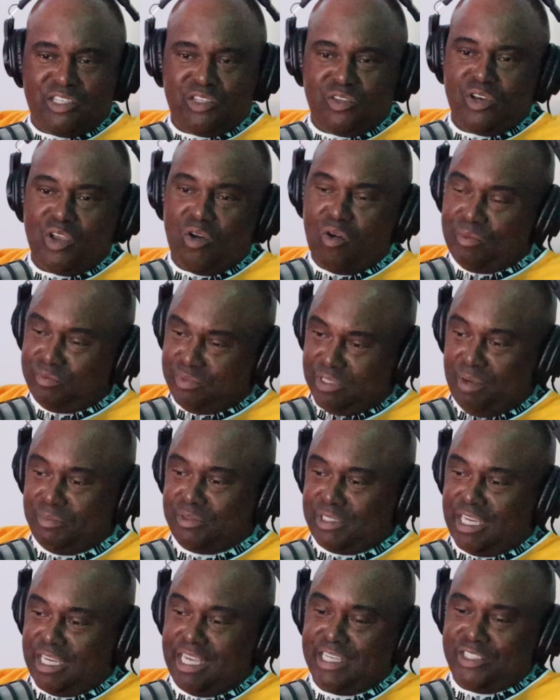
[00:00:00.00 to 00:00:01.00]
thing you know, I'm
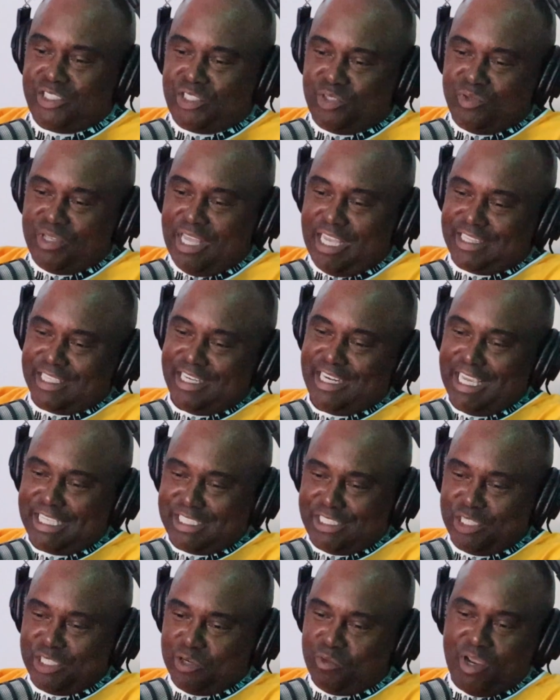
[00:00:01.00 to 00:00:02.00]
cutting to like the
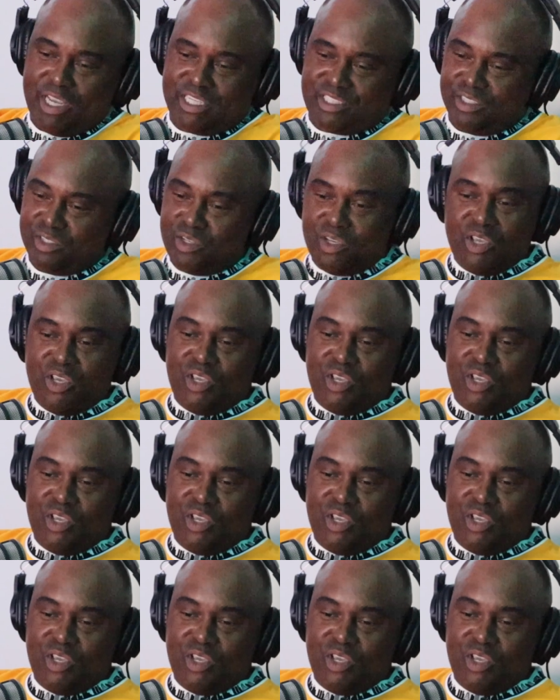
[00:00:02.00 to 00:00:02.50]
next generation.